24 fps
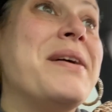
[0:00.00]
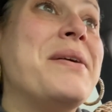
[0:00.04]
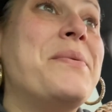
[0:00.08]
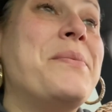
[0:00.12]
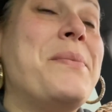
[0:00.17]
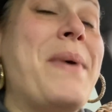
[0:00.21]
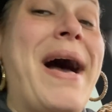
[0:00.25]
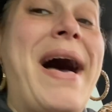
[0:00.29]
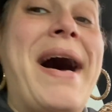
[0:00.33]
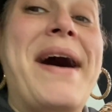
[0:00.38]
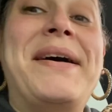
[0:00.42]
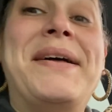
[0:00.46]

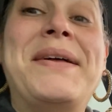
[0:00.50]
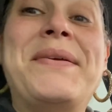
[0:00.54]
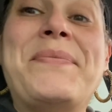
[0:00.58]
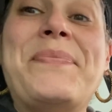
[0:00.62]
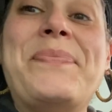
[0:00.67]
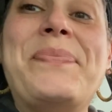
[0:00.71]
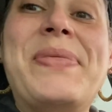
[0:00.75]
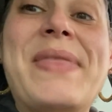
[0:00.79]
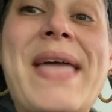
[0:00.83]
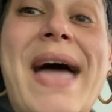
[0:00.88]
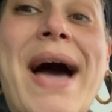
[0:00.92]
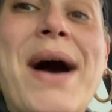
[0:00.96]
Well,
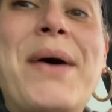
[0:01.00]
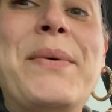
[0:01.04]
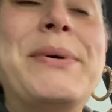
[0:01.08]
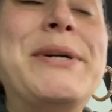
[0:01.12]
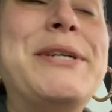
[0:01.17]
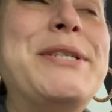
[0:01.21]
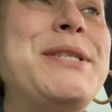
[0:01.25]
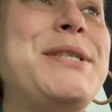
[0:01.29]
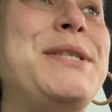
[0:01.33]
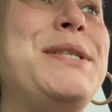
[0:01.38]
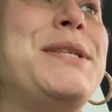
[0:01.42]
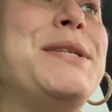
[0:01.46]
that
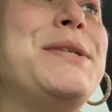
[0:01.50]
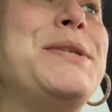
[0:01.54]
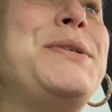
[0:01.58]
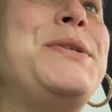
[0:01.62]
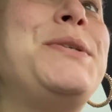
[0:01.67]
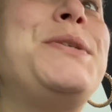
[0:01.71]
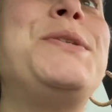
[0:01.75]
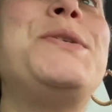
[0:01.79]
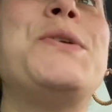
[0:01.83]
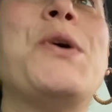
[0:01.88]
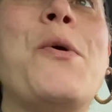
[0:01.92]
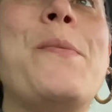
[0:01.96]
was
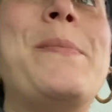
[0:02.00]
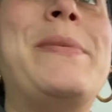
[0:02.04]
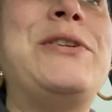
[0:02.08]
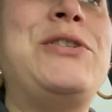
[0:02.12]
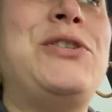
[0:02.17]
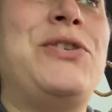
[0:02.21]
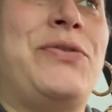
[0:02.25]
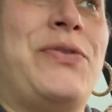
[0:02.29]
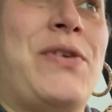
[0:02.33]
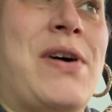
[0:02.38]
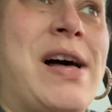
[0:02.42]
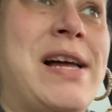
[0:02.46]
so
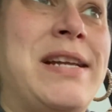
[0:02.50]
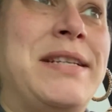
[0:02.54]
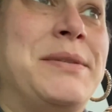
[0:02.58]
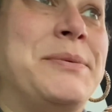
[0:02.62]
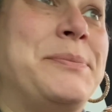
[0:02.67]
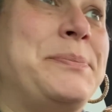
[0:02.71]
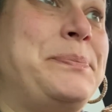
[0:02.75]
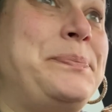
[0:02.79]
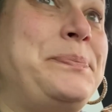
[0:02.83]
much fun.